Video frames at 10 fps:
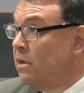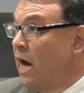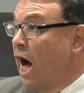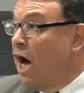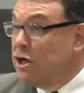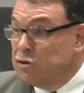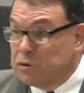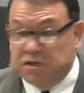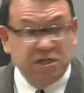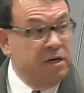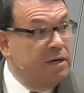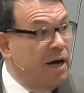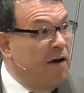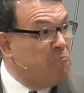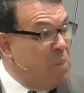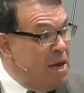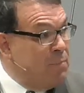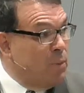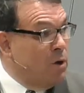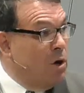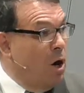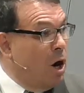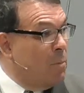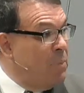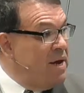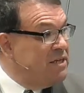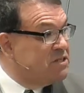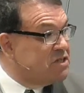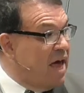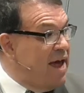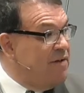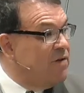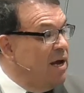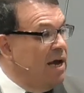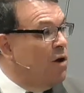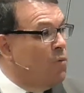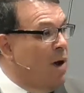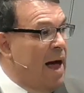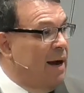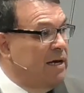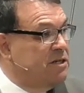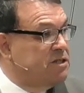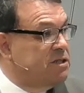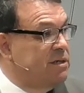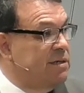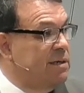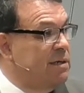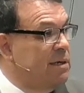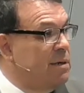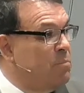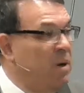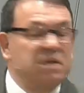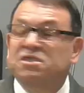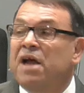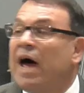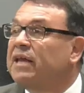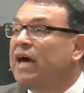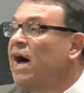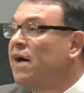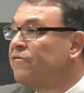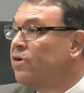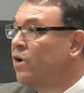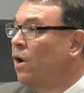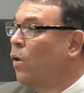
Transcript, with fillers: Hundreds of people are being saved at rallies, but it's not covered.